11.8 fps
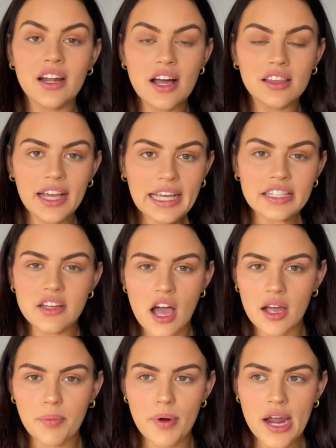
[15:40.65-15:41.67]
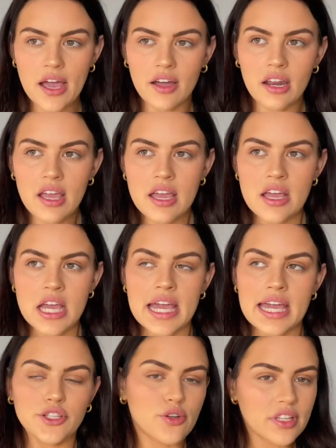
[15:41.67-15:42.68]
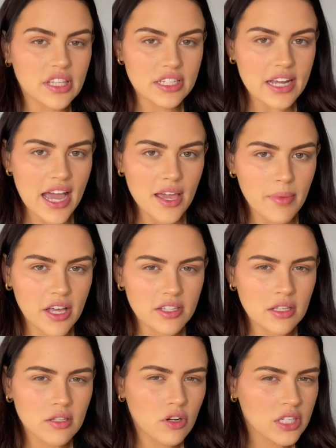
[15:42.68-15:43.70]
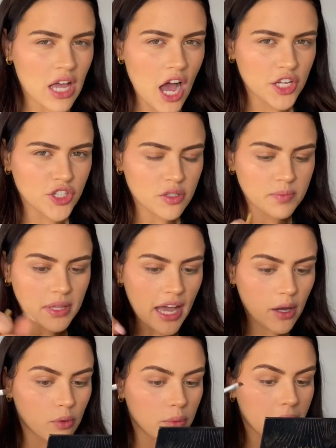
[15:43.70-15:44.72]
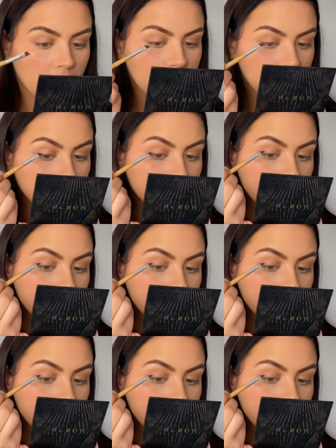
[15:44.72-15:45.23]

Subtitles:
I like a dark brown during the day because it's not as harsh as black would be.